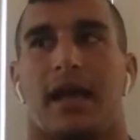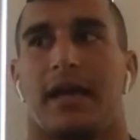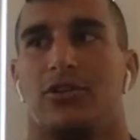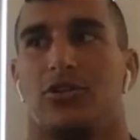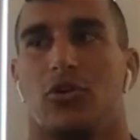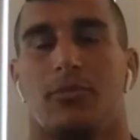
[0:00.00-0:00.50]

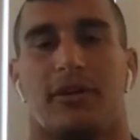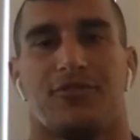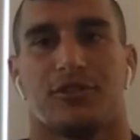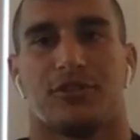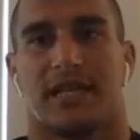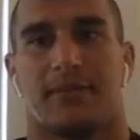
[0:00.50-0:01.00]
And you know, my
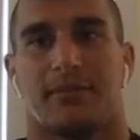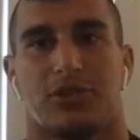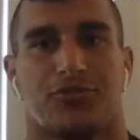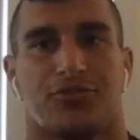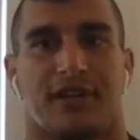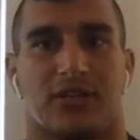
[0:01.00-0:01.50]
first
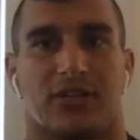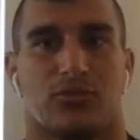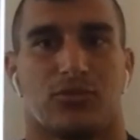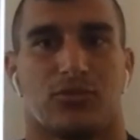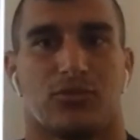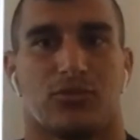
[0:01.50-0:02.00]
amateur fight
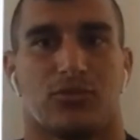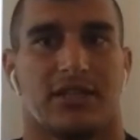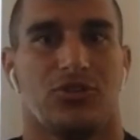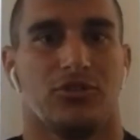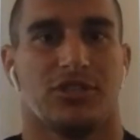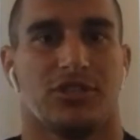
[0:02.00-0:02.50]
was a
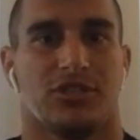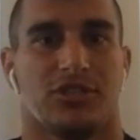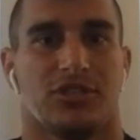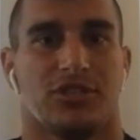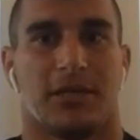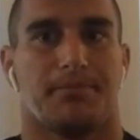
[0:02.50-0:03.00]
huge
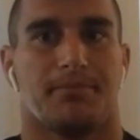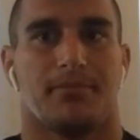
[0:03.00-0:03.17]
step.